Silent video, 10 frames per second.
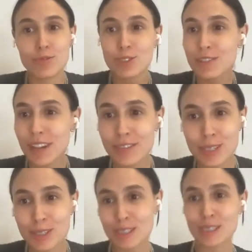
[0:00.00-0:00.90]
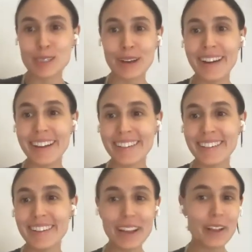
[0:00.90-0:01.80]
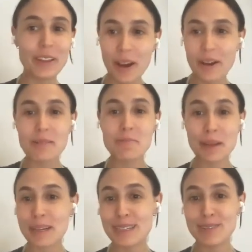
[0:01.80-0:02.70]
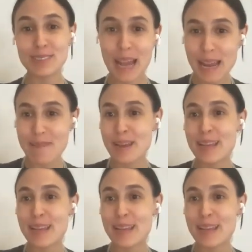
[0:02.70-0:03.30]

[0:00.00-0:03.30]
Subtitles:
45 years is not a long period of time